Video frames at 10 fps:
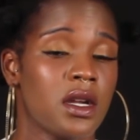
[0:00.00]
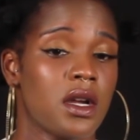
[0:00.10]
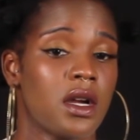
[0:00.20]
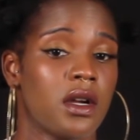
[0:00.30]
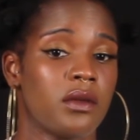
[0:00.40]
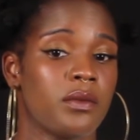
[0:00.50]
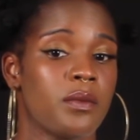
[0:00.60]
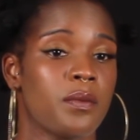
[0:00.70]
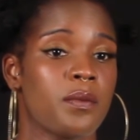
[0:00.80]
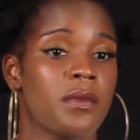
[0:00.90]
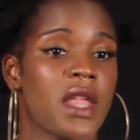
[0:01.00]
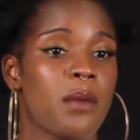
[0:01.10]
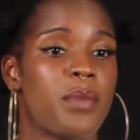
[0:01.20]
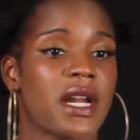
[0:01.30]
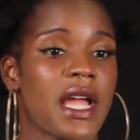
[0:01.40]

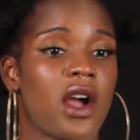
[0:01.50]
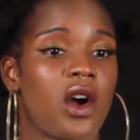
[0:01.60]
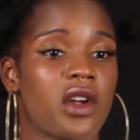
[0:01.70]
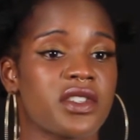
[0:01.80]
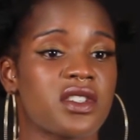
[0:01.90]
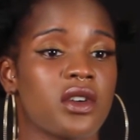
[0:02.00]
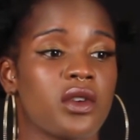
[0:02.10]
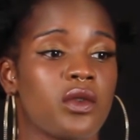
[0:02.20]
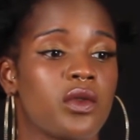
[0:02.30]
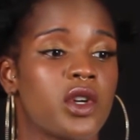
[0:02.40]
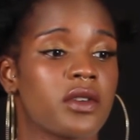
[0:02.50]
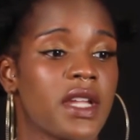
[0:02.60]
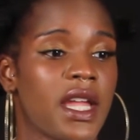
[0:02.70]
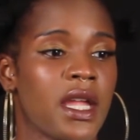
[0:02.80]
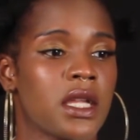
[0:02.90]
but I also
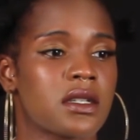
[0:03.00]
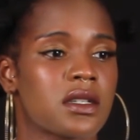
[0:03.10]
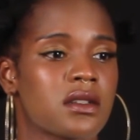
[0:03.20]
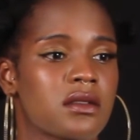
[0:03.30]
create